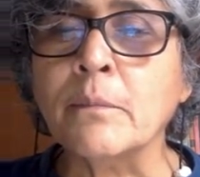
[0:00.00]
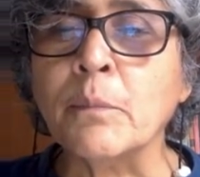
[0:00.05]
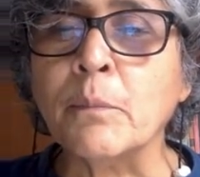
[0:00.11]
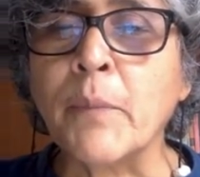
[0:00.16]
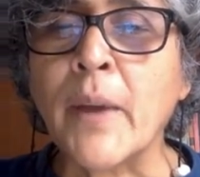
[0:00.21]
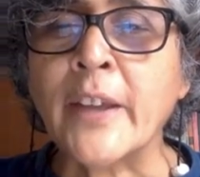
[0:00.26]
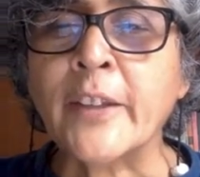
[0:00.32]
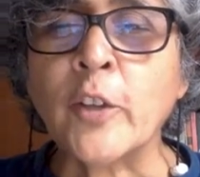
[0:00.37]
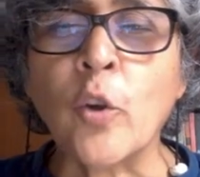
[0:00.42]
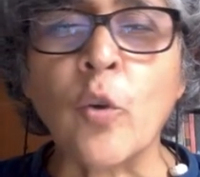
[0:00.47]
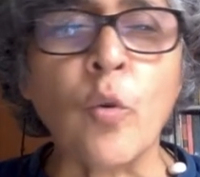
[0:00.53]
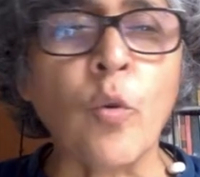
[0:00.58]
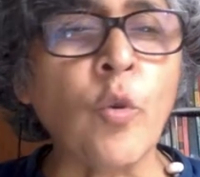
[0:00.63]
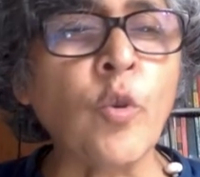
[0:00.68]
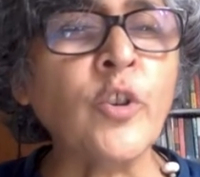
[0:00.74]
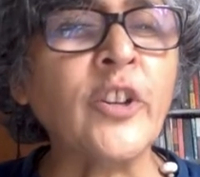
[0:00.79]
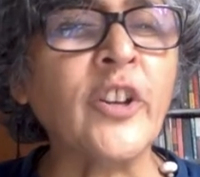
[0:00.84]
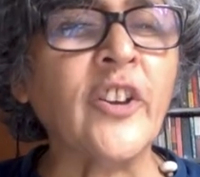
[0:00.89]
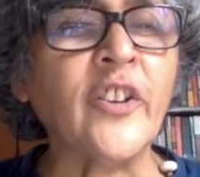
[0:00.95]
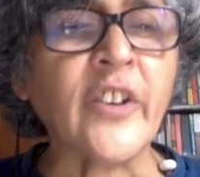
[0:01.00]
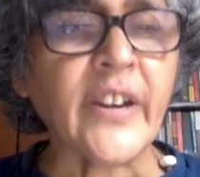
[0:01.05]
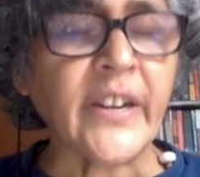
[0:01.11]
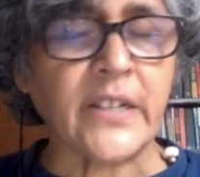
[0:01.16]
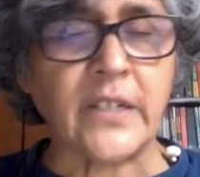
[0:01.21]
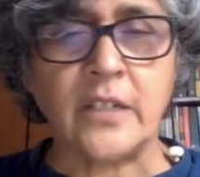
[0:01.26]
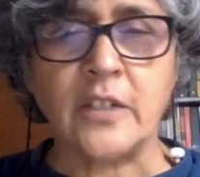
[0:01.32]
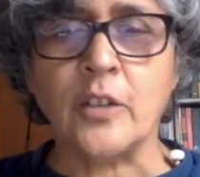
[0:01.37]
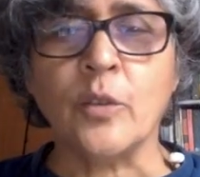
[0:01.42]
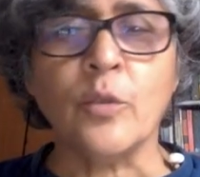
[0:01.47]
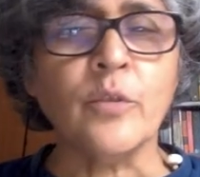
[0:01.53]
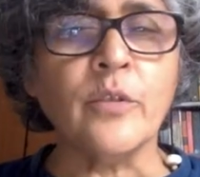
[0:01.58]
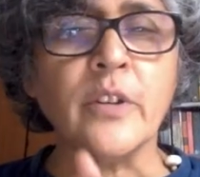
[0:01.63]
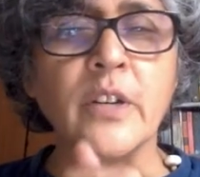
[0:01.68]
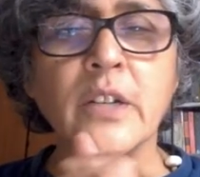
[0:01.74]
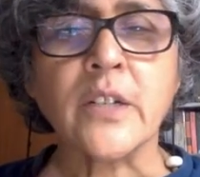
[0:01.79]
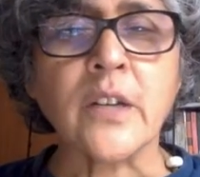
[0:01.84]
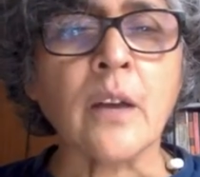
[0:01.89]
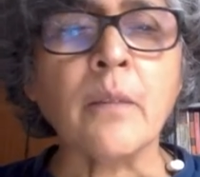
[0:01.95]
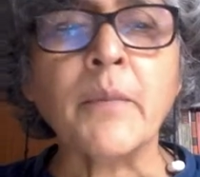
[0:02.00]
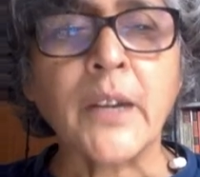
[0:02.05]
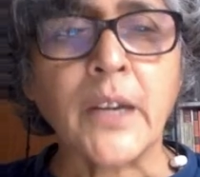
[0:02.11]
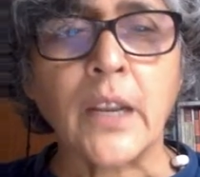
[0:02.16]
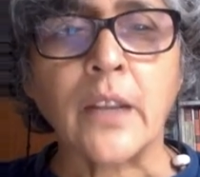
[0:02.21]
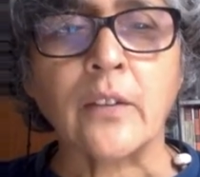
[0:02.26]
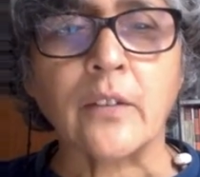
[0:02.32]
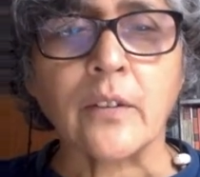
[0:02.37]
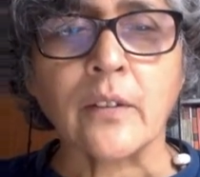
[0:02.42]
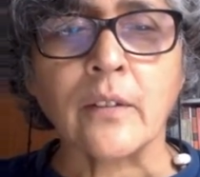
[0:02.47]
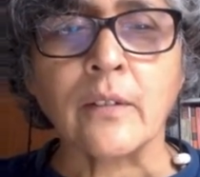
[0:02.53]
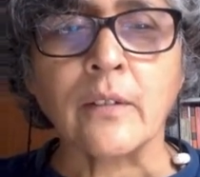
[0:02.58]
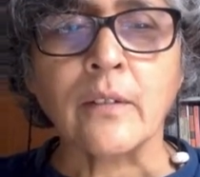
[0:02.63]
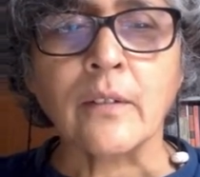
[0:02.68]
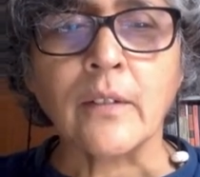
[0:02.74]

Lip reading: by your own grit, your own determination.